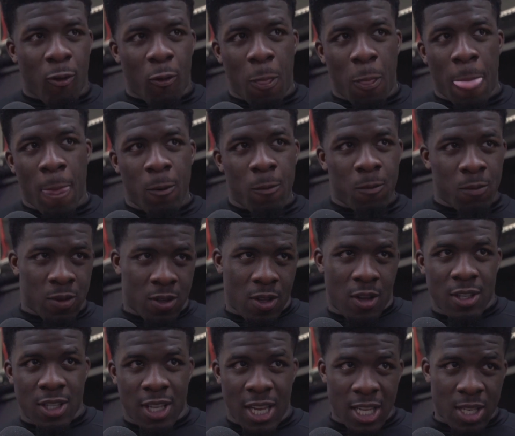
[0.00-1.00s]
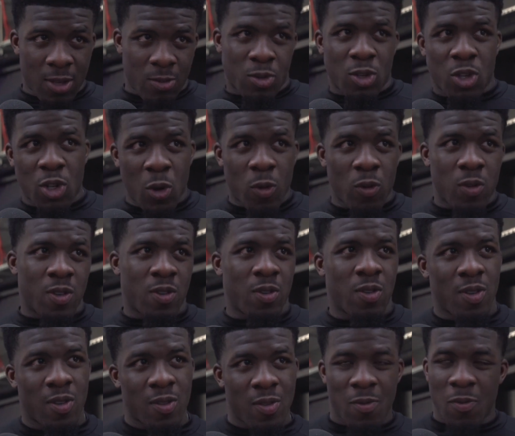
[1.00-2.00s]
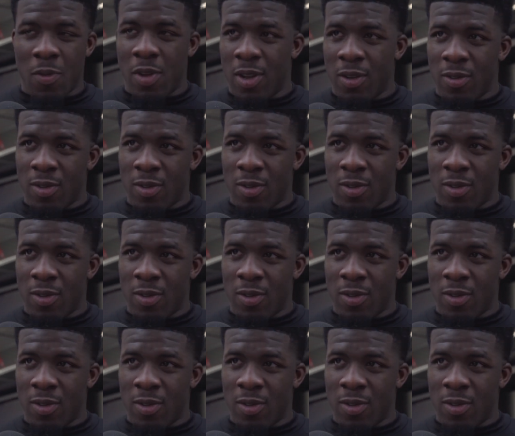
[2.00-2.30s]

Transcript: You know, I'm starting to get some shelves ready